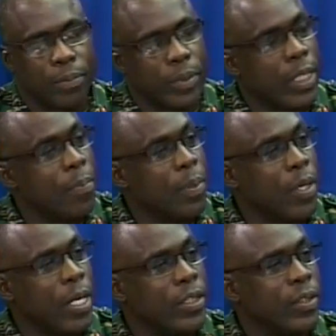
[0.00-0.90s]

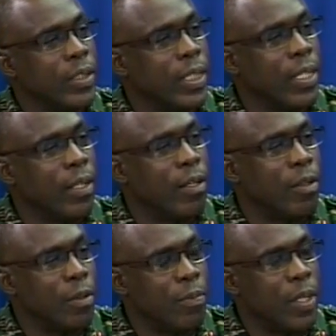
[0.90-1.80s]
keeper, I should say, or
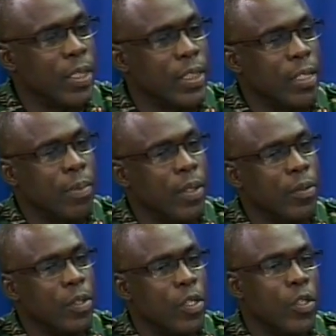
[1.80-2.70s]
our brother's keeper.
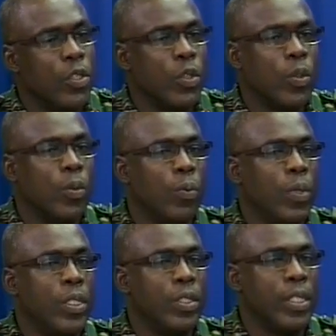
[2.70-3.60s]
So
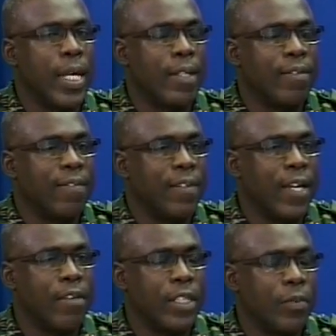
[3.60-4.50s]
we should not
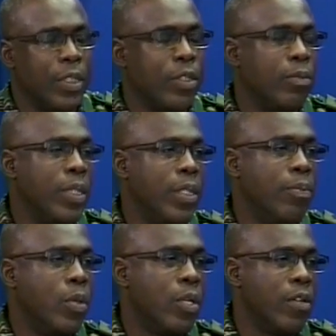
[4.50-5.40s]
fear it. We should be
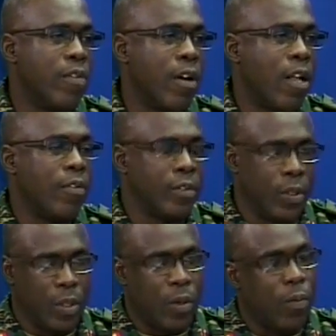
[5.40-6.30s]
more involved.
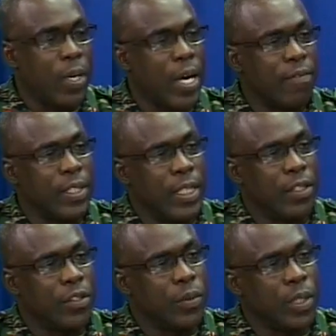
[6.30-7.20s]
We have the
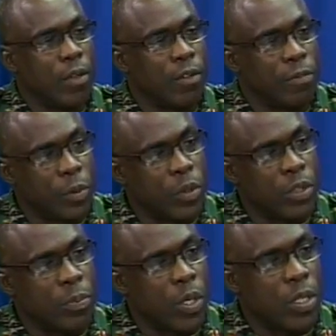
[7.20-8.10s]
issue now of porous
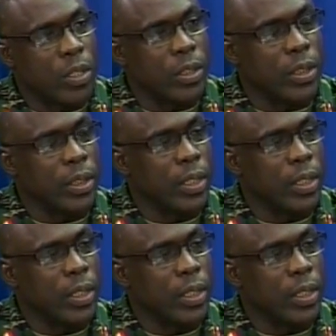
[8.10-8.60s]
borders